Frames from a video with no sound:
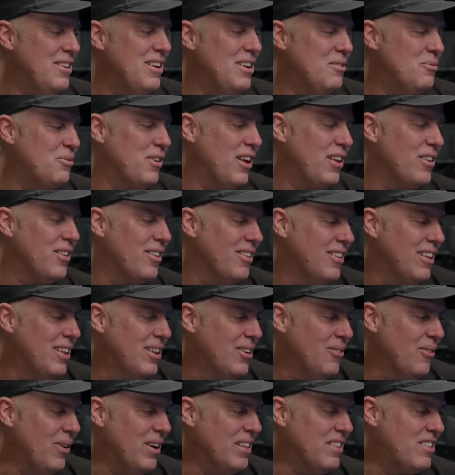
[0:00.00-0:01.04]
it, it fell,
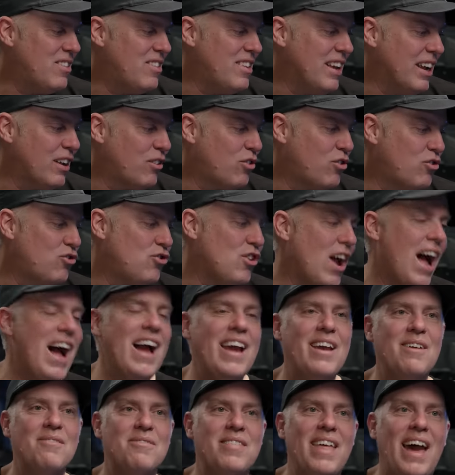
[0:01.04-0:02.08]
what, six
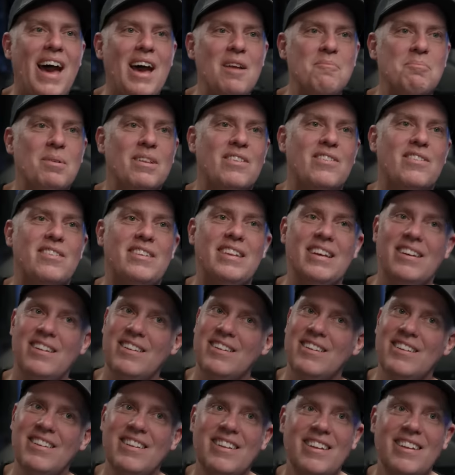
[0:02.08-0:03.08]
shy of that, but still.